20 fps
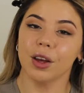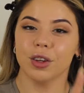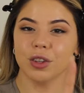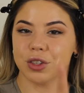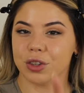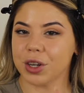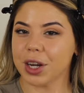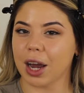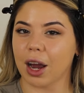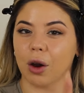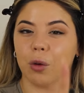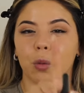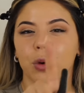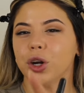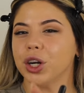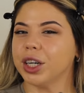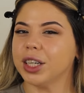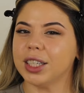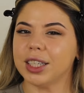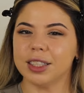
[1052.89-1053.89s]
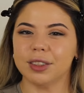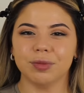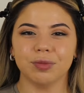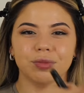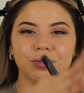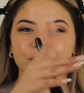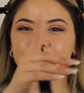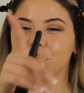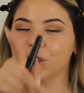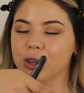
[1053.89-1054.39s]
So yeah, we're
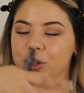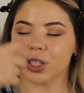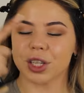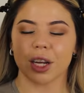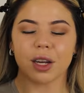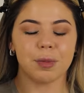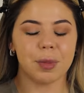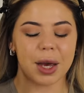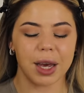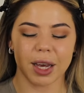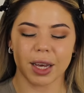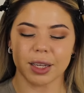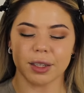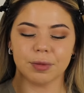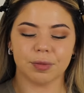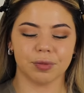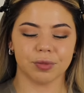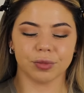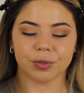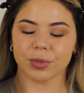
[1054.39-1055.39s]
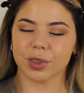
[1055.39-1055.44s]
good. Your girl's getting paid.